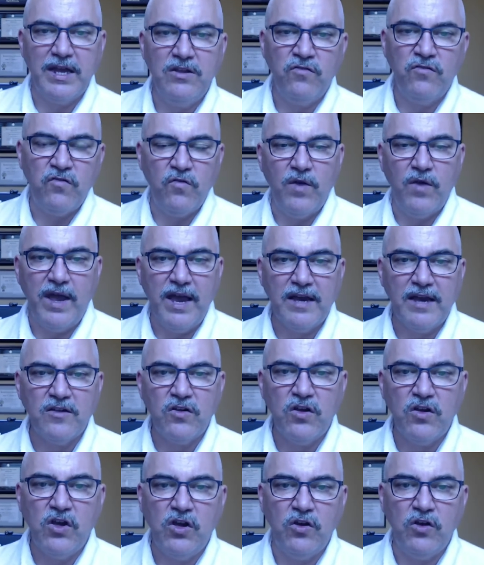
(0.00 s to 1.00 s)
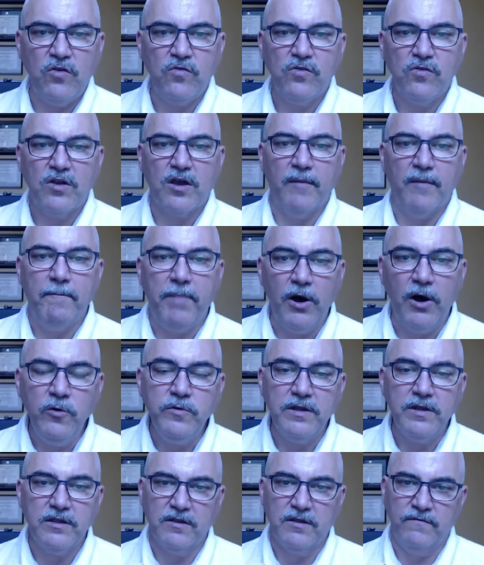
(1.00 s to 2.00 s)
to execute
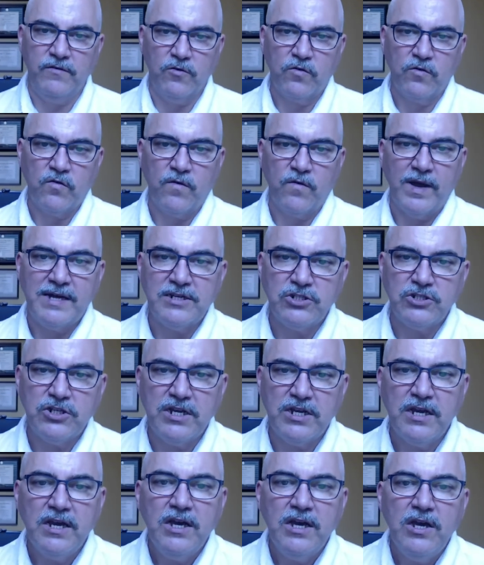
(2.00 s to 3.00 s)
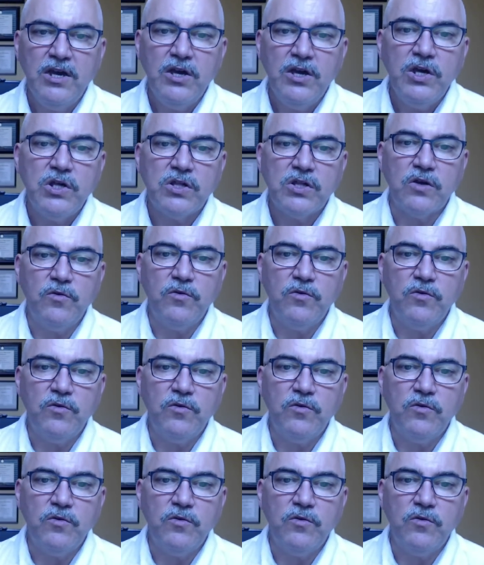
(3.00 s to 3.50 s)
components of your strategy. So in